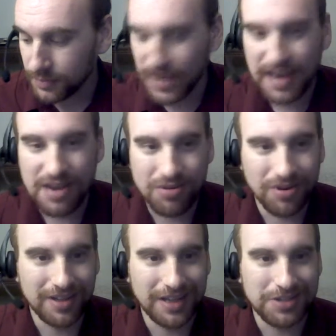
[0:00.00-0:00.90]

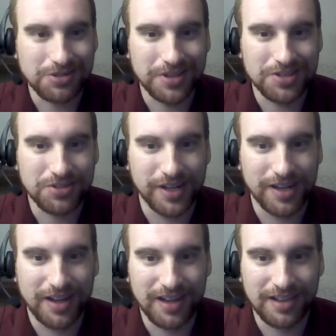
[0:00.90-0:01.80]
Achronological history,
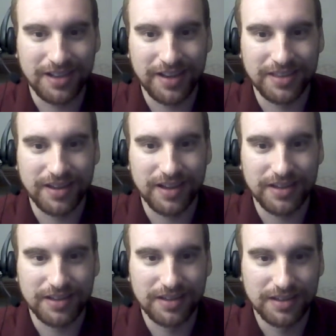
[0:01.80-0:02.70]
I like that.
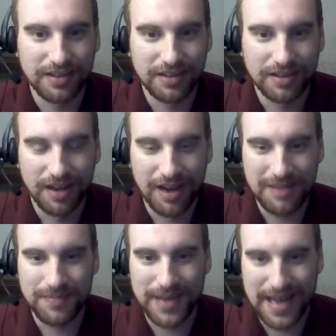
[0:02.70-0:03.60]

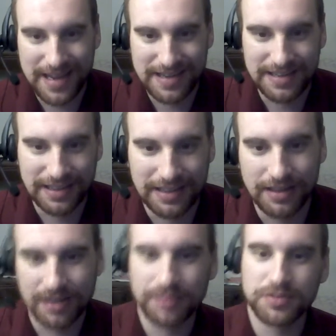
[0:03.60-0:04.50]
I'm patenting it.
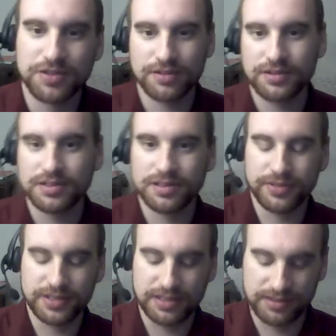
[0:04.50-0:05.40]
I'm sure
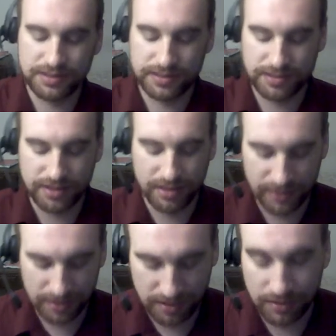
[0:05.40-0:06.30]
someone's thought of
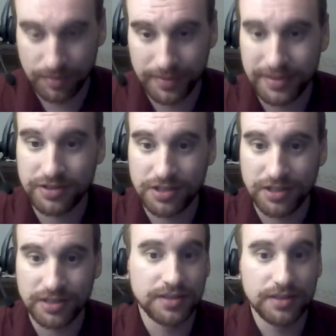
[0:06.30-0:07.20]
it too, with their
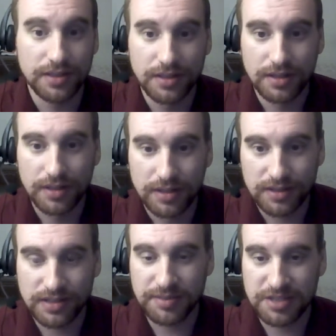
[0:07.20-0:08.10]
genius.
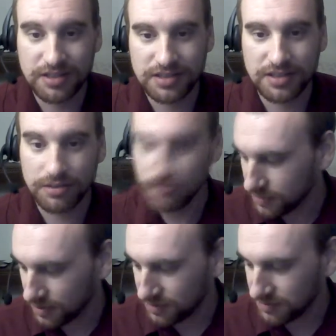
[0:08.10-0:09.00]
Because I'm a genius too.
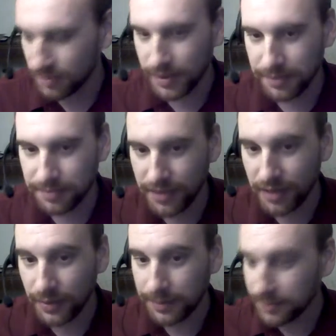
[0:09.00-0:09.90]
No, I'm not. Anyway.